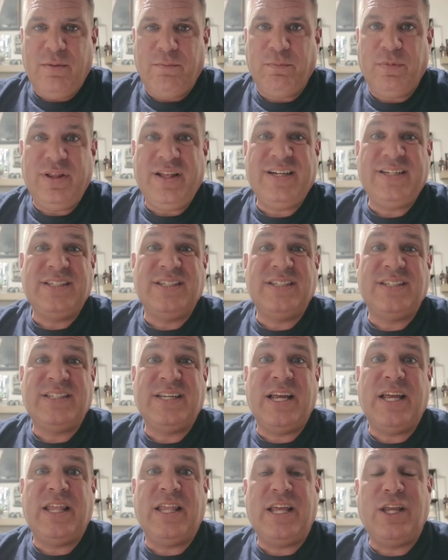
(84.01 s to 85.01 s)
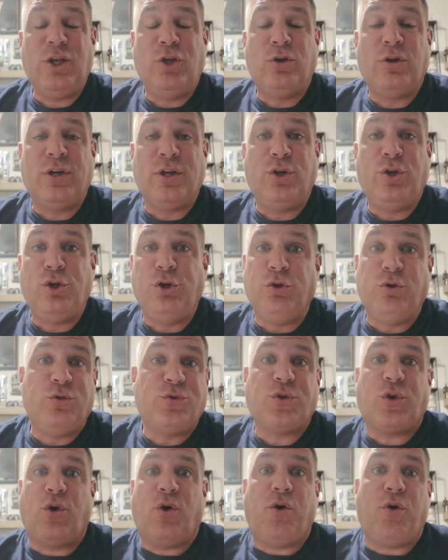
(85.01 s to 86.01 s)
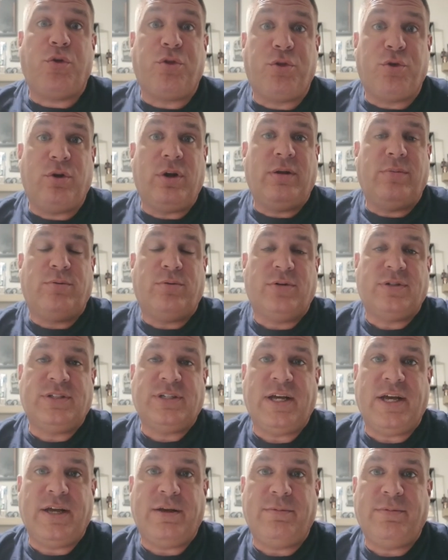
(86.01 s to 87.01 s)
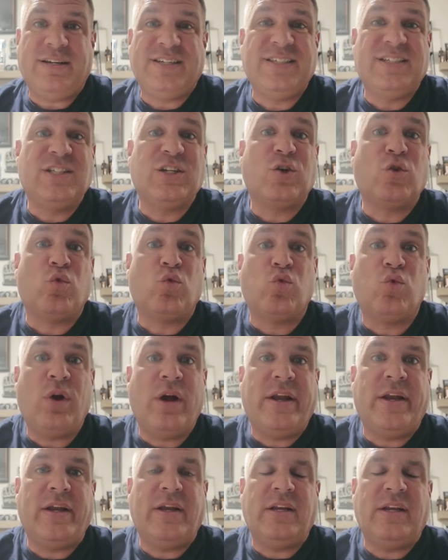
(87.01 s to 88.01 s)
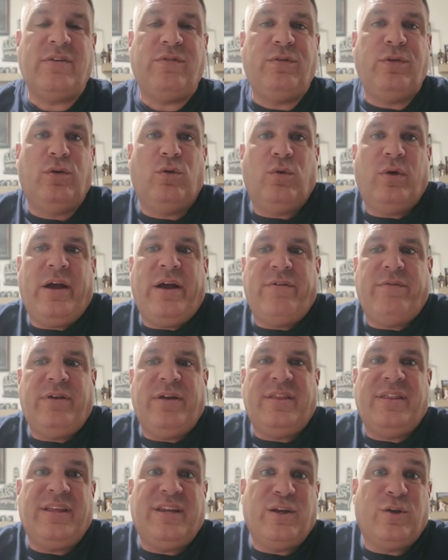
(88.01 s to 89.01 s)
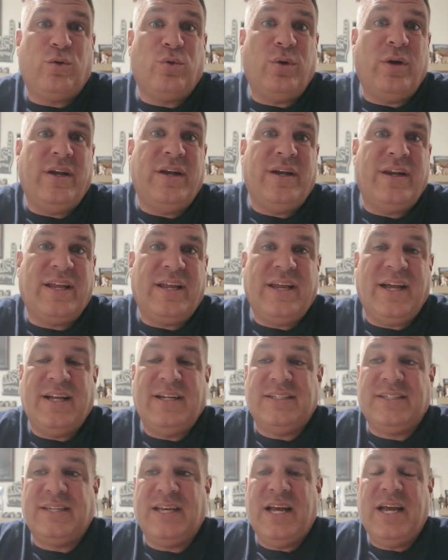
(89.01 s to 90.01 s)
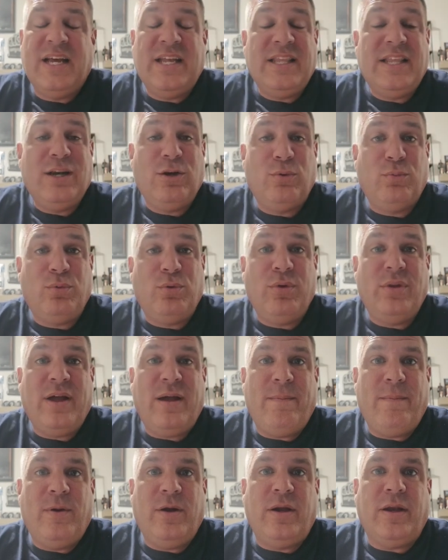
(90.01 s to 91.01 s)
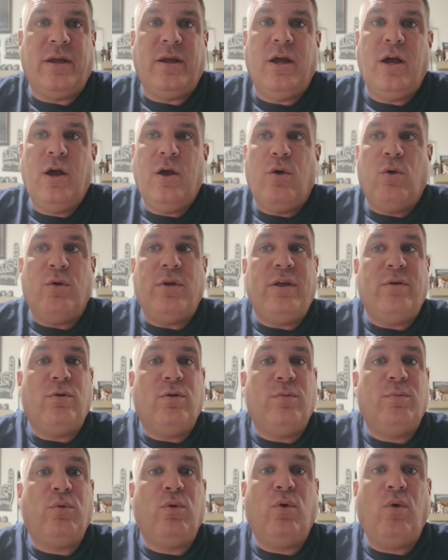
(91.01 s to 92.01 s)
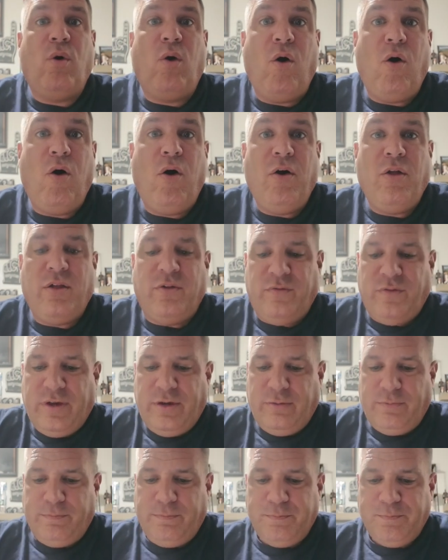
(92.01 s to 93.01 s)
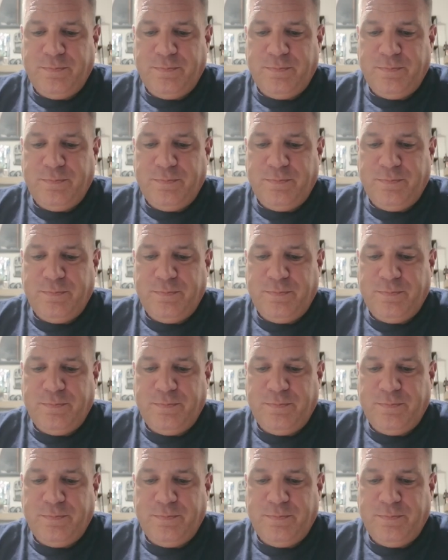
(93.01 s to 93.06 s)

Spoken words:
But let's just say that you could use all 30% because it's a credit. If you don't have anything to credit against, they don't pull that money, or they won't pull all of it.